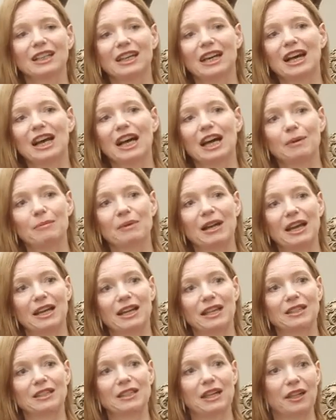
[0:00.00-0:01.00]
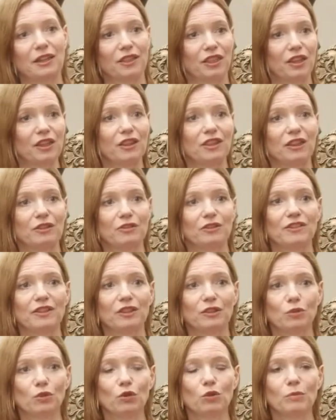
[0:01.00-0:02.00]
And I think there is
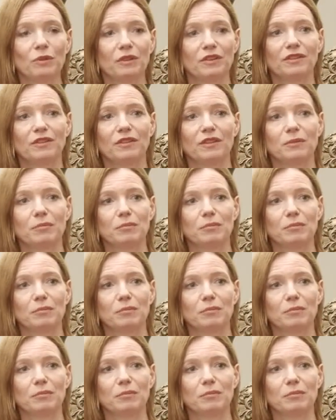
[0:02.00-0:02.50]
enormous